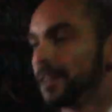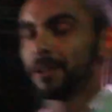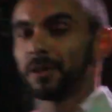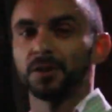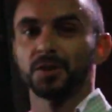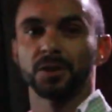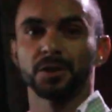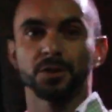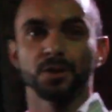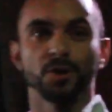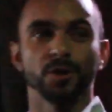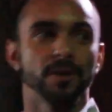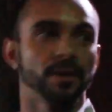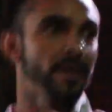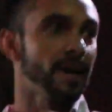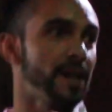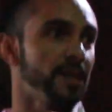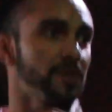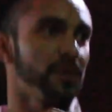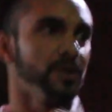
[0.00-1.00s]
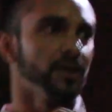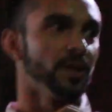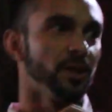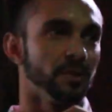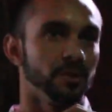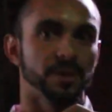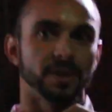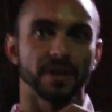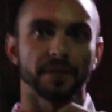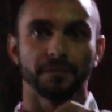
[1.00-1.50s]
Because
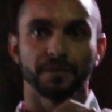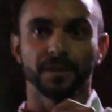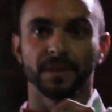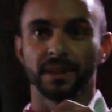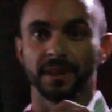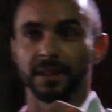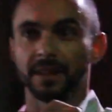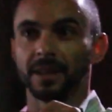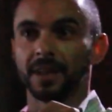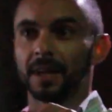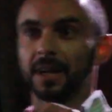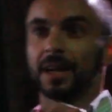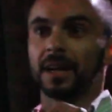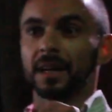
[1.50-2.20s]
SEO is definitely